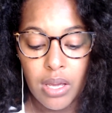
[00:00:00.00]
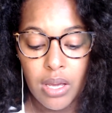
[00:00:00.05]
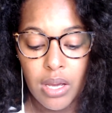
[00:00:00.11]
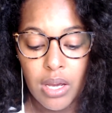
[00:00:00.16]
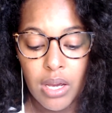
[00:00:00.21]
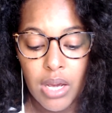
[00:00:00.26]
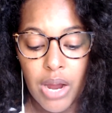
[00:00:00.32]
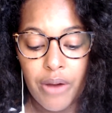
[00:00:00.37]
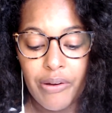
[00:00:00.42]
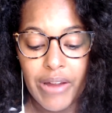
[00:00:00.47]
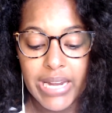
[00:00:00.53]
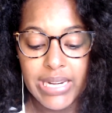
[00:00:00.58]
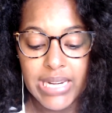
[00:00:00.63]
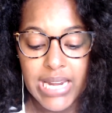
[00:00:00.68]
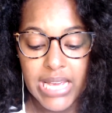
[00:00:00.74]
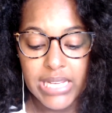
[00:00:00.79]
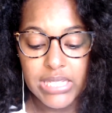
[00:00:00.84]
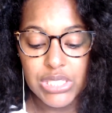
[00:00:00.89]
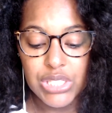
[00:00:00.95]
All right,
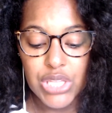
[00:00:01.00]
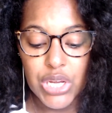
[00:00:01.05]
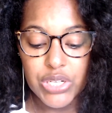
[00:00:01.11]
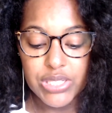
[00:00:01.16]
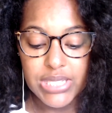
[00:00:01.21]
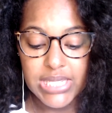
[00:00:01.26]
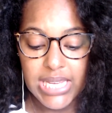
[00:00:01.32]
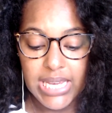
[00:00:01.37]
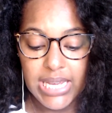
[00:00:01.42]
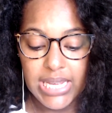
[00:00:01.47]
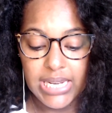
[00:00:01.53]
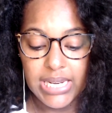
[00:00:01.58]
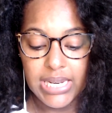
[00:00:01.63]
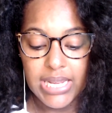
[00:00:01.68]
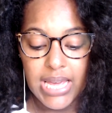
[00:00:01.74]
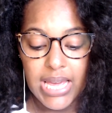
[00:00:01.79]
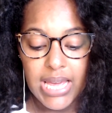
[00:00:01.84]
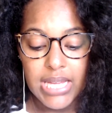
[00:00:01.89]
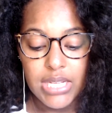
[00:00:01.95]
next, 13.
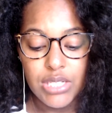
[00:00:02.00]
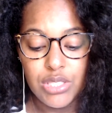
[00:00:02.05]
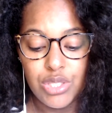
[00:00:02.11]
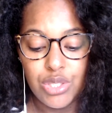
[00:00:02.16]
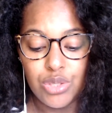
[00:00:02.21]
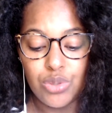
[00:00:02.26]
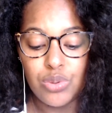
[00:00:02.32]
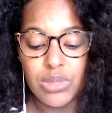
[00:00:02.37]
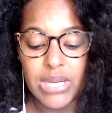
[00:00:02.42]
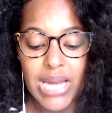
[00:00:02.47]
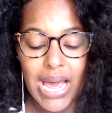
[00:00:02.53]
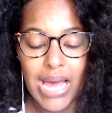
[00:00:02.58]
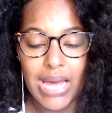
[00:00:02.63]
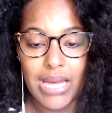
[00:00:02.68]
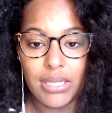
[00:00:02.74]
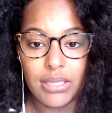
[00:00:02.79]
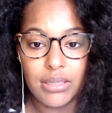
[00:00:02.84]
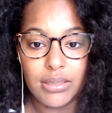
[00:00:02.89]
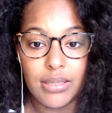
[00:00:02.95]
Do not,